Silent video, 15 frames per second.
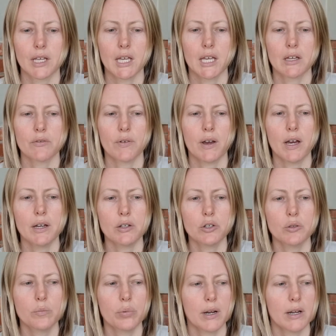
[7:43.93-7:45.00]
if I
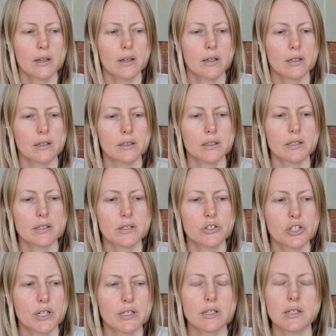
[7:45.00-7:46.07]
could
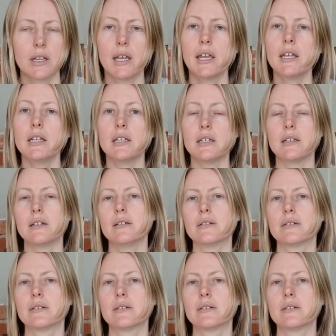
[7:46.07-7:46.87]
suggest any